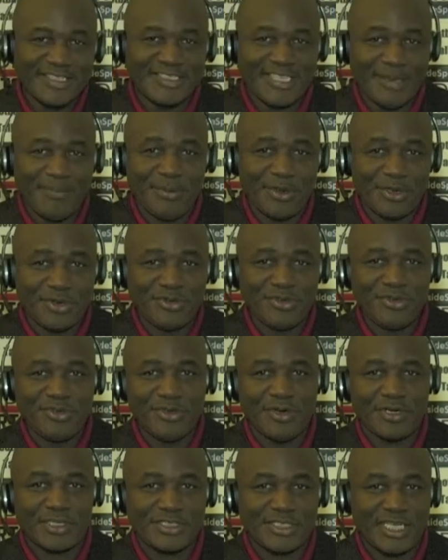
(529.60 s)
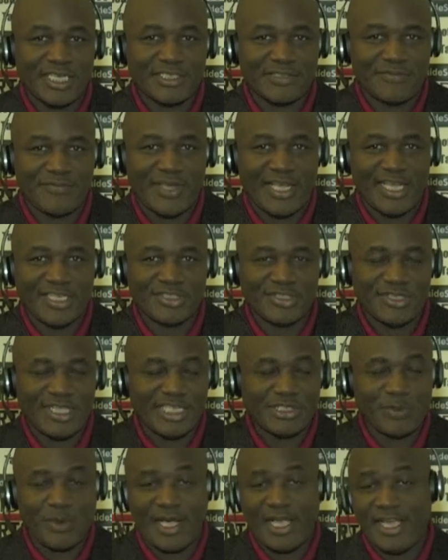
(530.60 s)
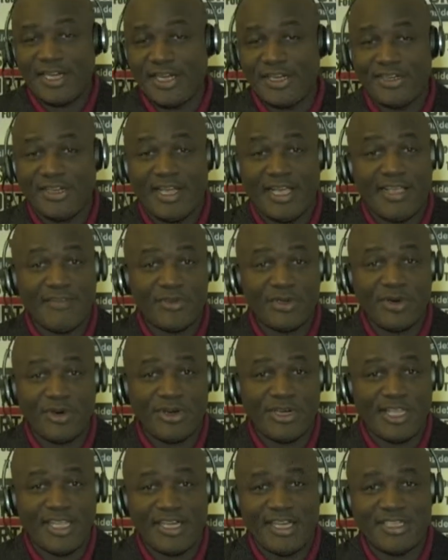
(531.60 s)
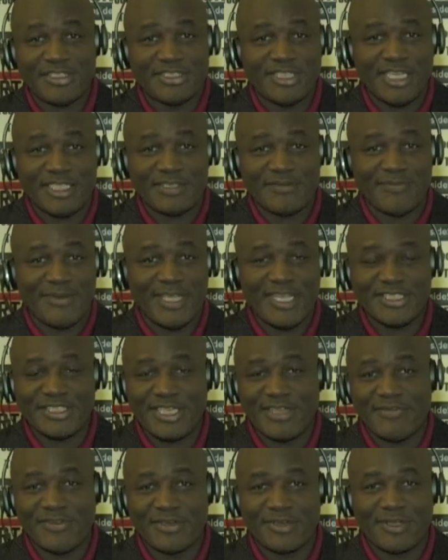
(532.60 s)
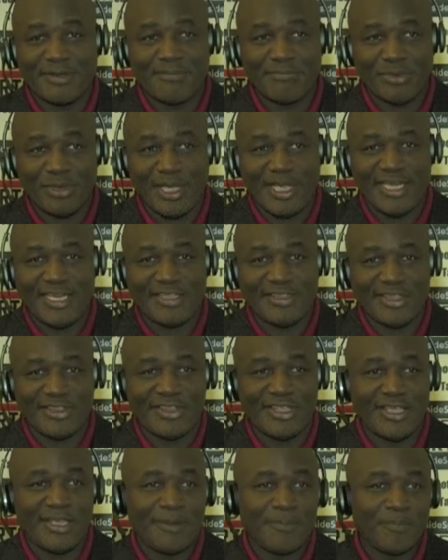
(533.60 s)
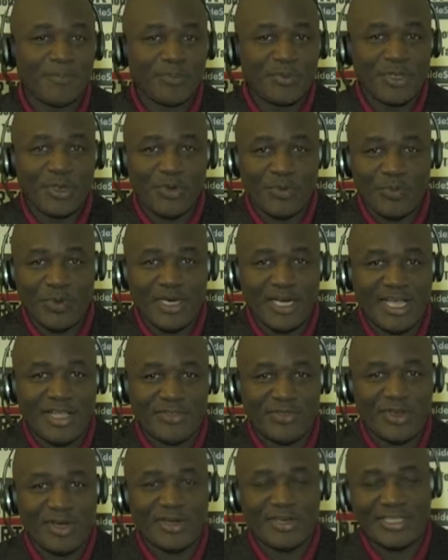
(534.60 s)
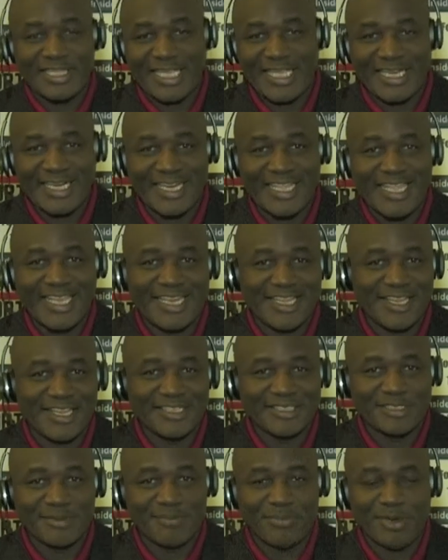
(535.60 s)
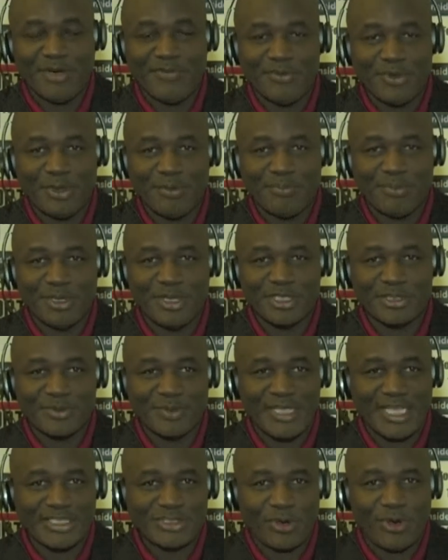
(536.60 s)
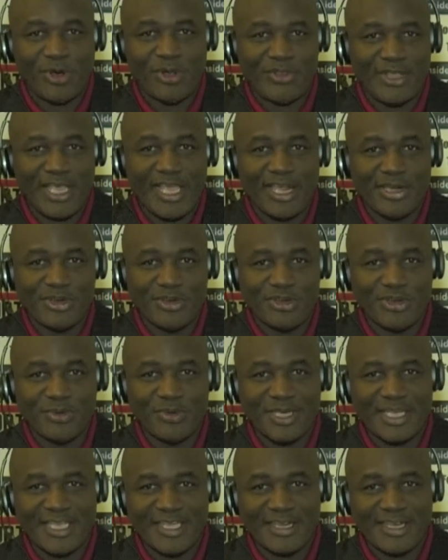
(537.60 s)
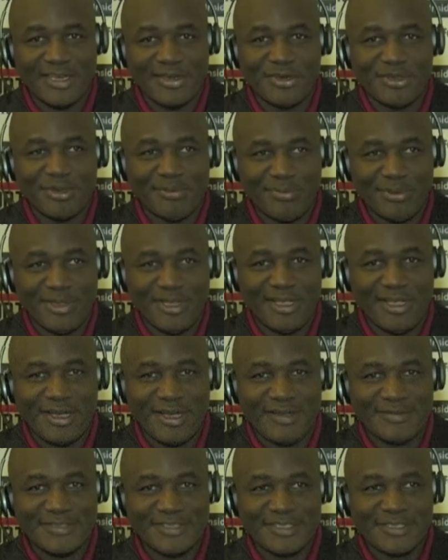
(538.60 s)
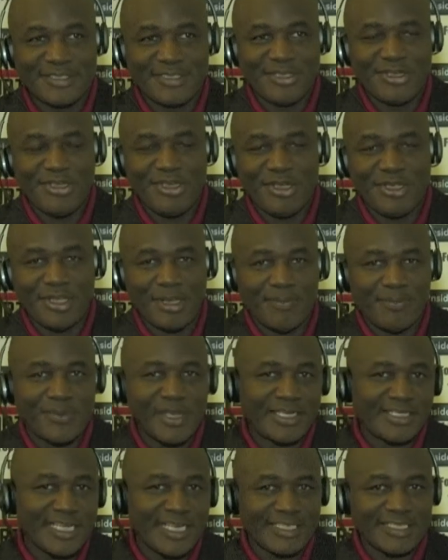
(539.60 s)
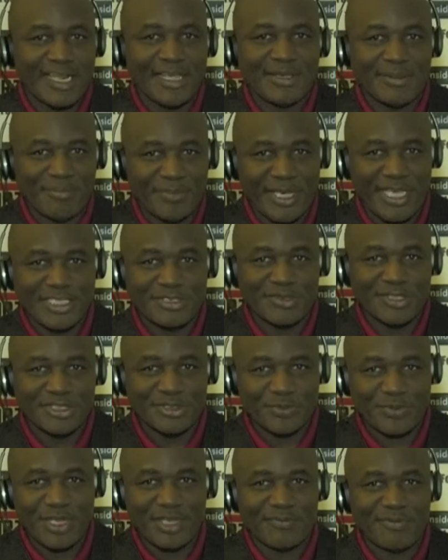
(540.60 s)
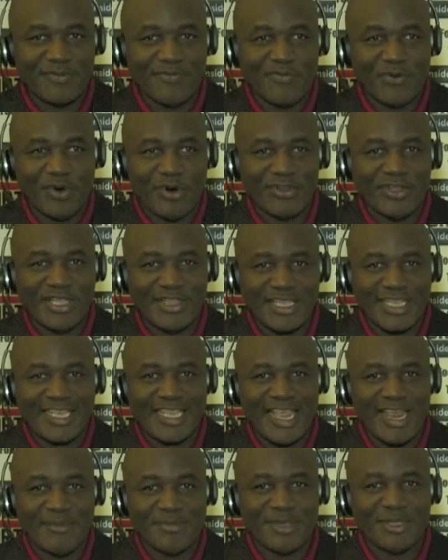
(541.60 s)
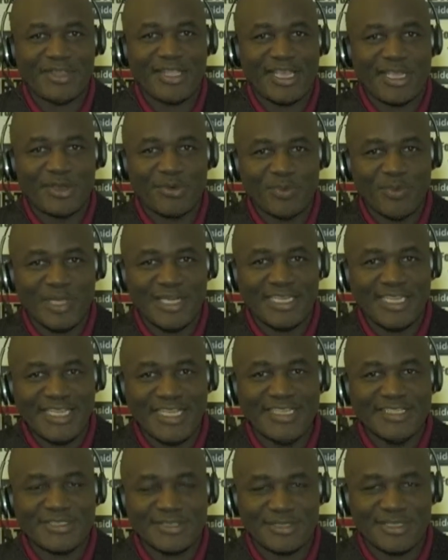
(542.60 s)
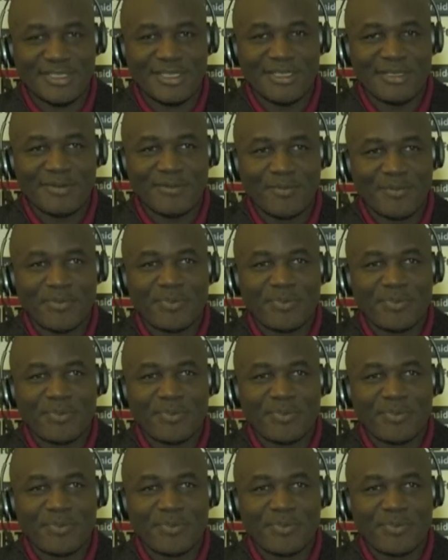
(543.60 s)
in typical New York Jets fashion, that's why I haven't heard any Jets fans even complaining that they went out there and laid an egg against the Buffalo Bills when that's all they had to do to get into the playoffs. They take down the Patriots a week before, and then the game that they could win easily,